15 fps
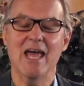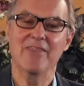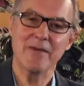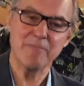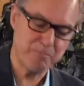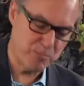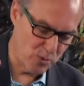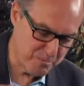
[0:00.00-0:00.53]
they
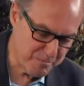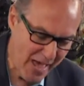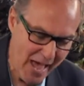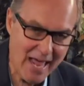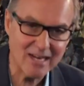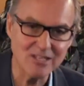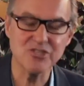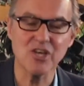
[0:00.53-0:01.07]
put
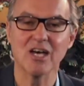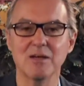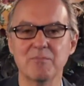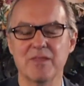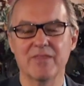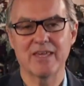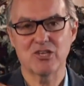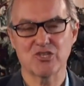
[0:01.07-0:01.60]
paddles on him,
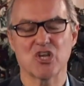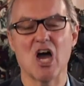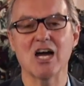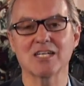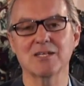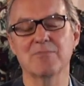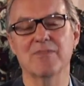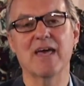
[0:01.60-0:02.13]
and they shocked
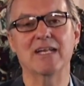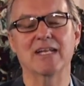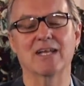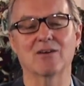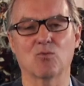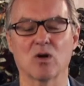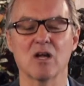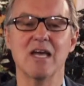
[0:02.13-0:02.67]
him, and that
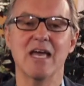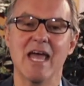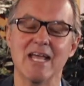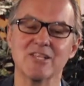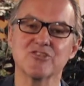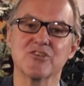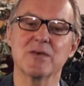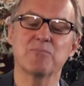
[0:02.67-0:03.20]
didn't work. And
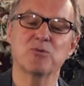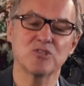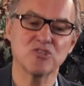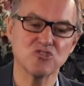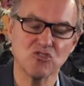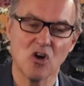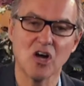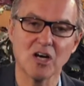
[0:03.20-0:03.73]
so they put
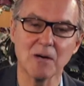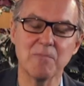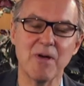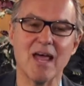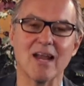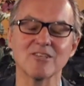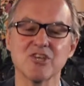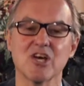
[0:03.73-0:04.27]
stronger
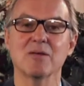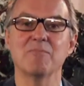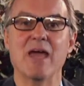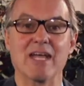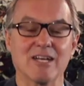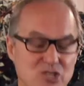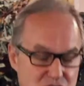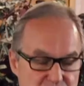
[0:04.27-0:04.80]
paddles on him
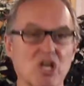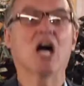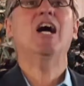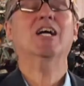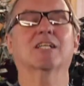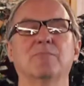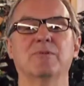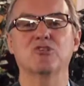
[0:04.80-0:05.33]
and
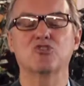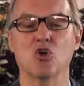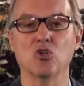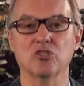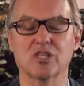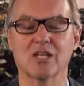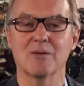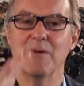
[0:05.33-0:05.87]
shocked him and
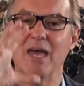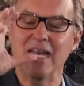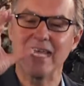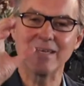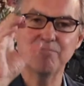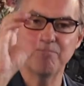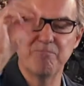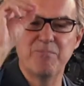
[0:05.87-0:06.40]
jolted him, and
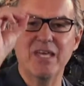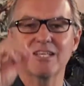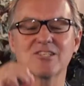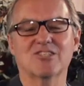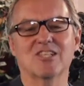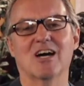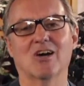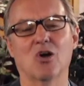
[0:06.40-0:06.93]
he bit his
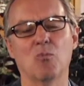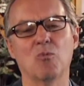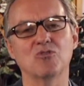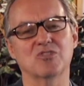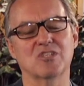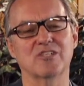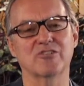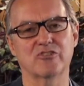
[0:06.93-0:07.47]
tongue
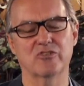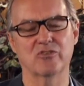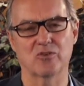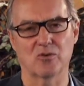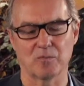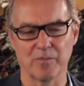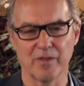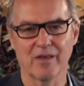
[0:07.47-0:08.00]
almost in
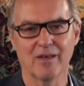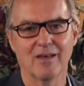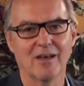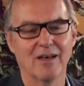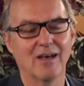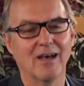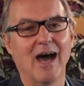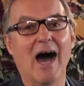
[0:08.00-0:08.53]
two.
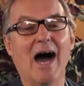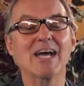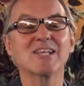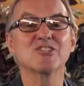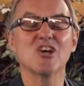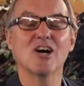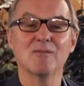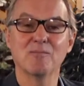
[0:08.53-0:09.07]
I
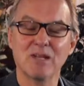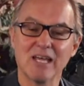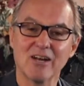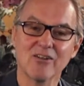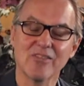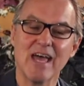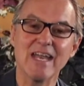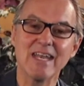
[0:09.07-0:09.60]
saw him
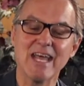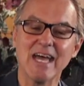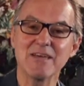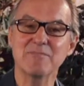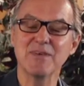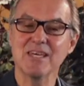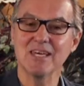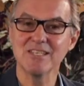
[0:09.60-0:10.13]
later that night
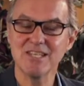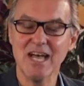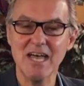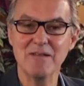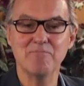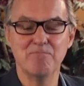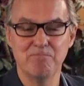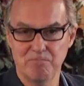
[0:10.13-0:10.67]
because I
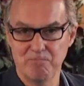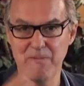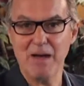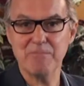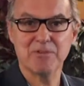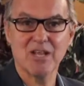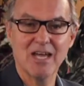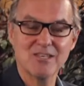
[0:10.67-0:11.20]
had
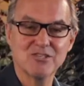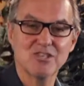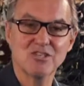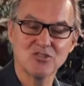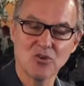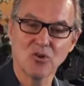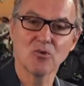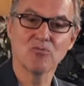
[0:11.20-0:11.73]
baptized his
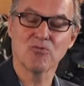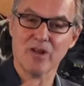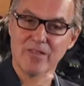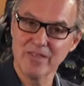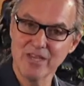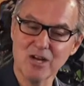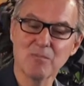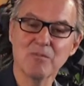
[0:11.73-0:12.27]
girlfriend
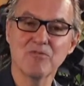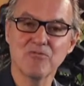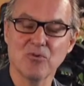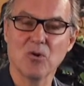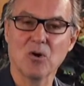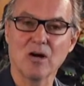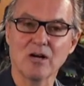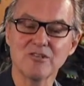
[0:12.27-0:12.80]
the year
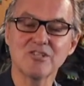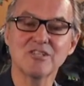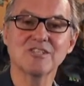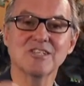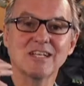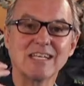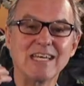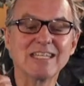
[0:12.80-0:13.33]
before, and she
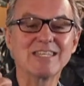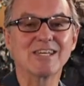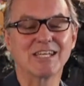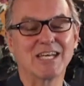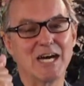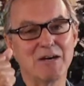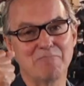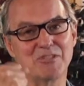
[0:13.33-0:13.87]
said, "Can you
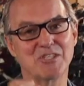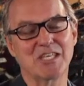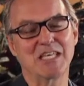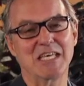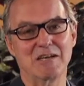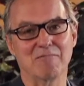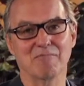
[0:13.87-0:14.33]
come see him?"